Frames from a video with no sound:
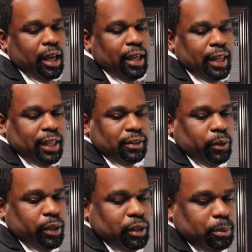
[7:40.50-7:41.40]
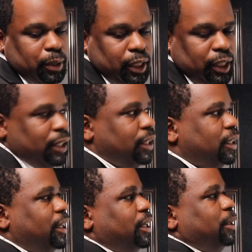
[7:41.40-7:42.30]
and that's going to be,
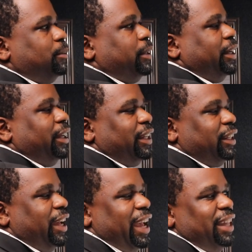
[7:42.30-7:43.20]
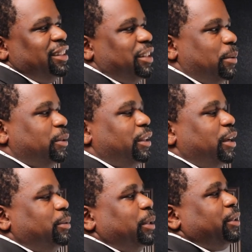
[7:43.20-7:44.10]
um, I had I had the number
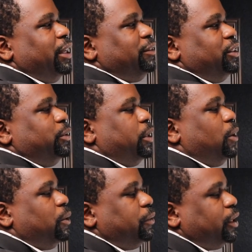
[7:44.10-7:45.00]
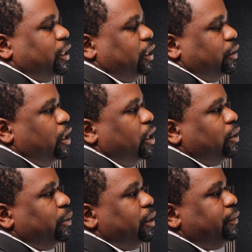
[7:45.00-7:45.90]
there, but I'm going to have to do it all over again here,
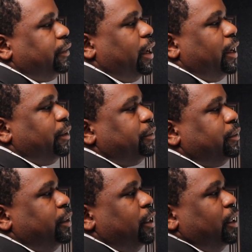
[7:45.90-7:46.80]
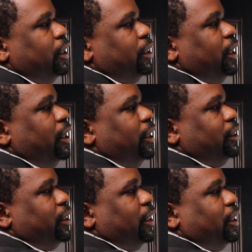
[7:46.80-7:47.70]
twenty-five,
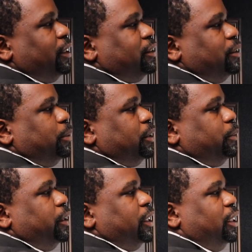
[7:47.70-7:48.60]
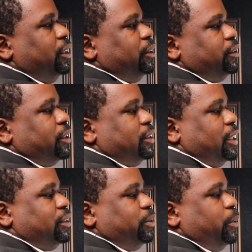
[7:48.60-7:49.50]
and uh, let's see, put the one here, because
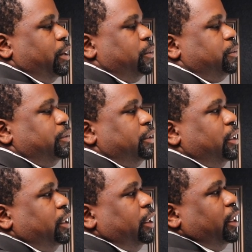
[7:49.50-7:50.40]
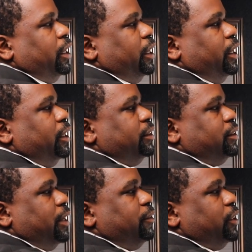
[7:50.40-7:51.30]
that's twelve, and
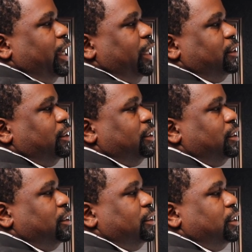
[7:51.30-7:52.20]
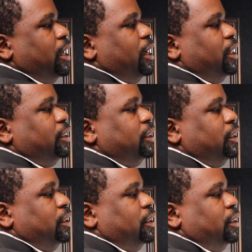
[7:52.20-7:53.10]
seven, eight, nine,
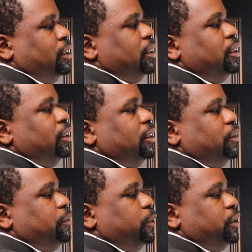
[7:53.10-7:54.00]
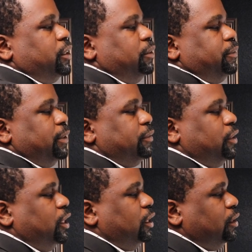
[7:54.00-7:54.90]
fourteen,
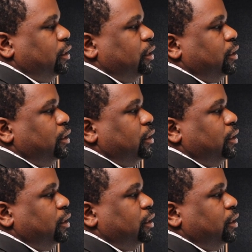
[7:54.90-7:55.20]
fifteen,